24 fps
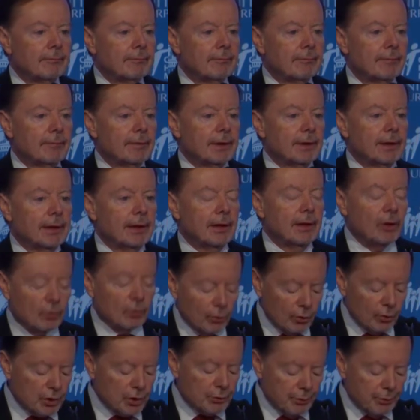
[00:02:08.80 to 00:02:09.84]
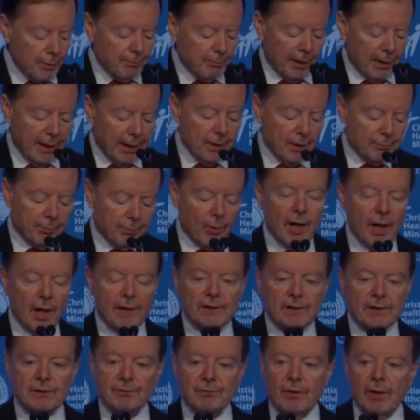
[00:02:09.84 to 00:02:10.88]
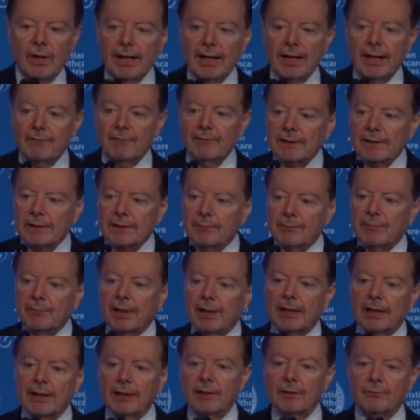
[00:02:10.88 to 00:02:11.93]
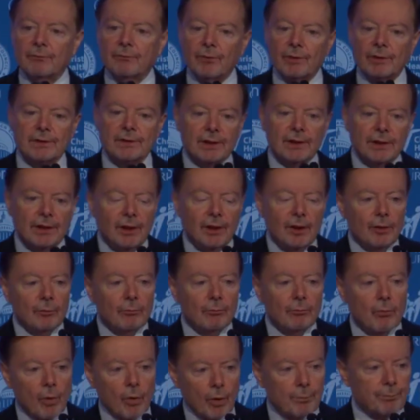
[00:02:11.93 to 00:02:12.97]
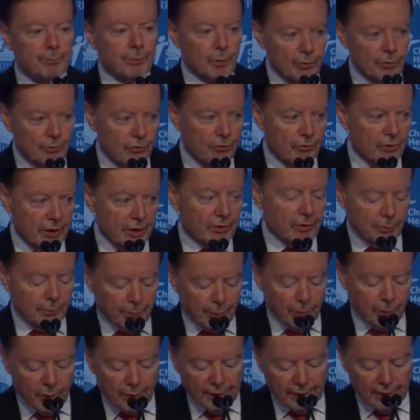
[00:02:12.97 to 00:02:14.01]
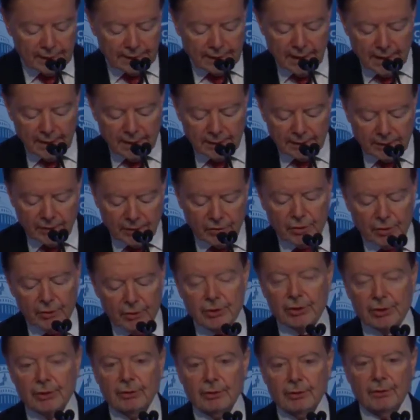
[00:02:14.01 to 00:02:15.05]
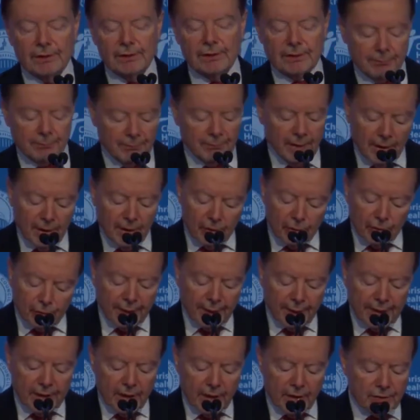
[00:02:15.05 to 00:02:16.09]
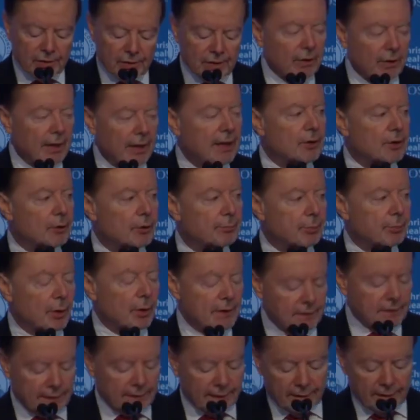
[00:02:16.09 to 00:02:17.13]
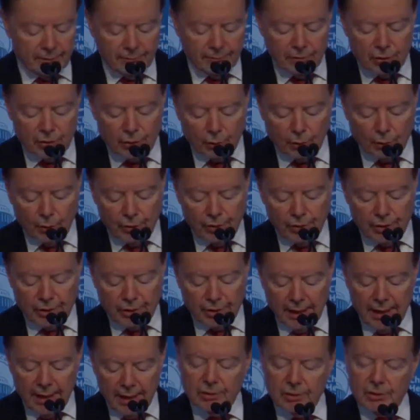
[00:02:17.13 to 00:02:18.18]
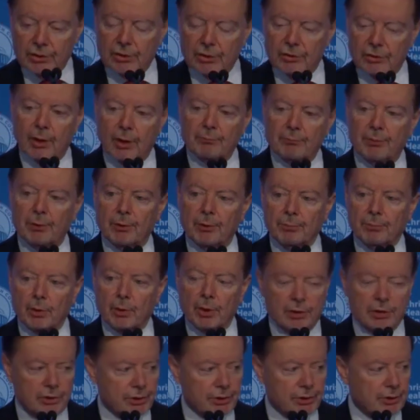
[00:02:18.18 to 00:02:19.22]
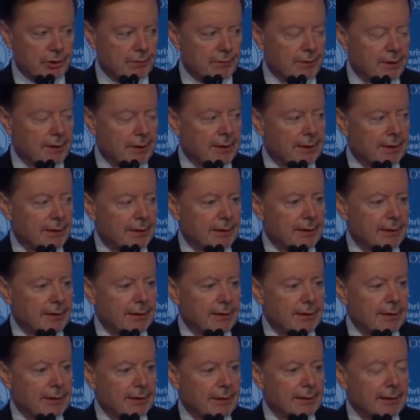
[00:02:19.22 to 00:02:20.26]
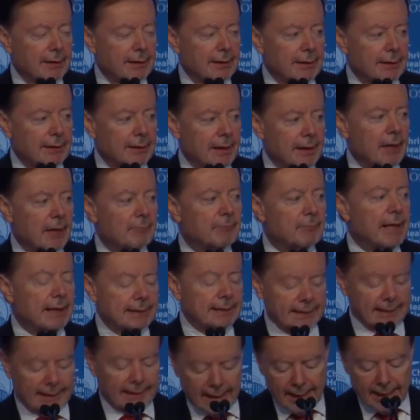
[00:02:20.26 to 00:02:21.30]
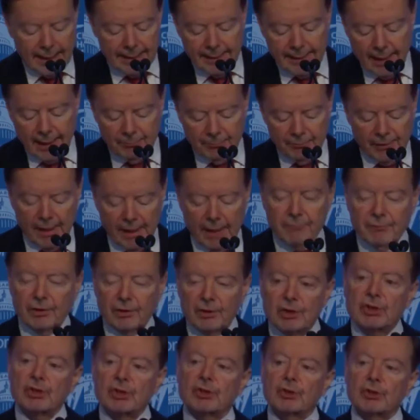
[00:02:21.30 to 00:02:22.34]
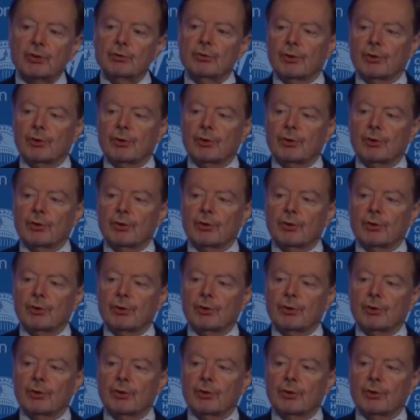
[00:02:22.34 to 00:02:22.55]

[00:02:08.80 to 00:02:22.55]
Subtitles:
And of course, we paid a price for not having somebody that was more predictable in his constitutionalism. 3 years later, President George H.W. Bush nominates a guy named David Souter.